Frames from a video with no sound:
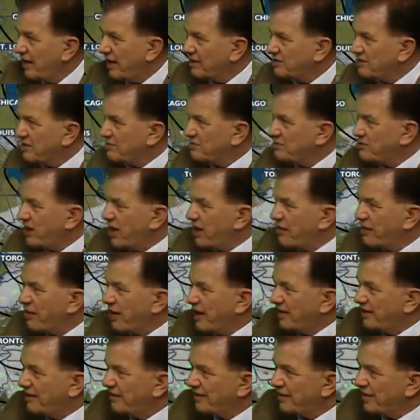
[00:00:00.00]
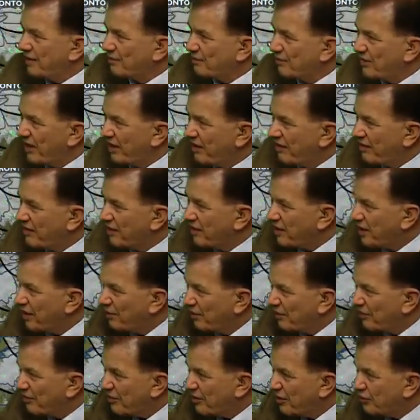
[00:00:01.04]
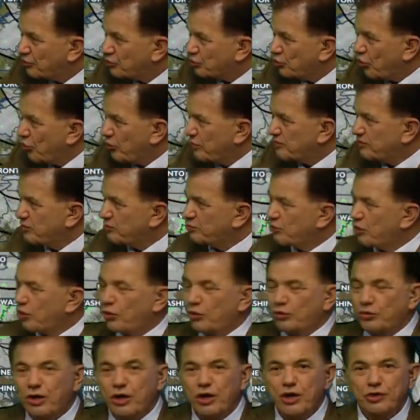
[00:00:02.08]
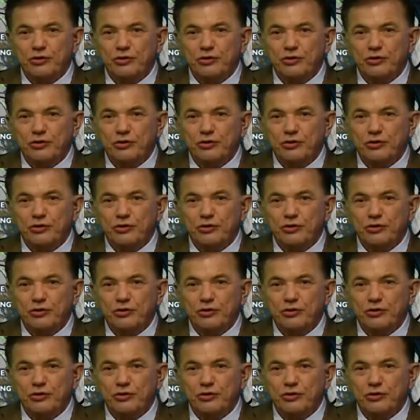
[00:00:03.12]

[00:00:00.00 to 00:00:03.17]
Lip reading: some shower activity up there and a couple of thunderstorms that rolled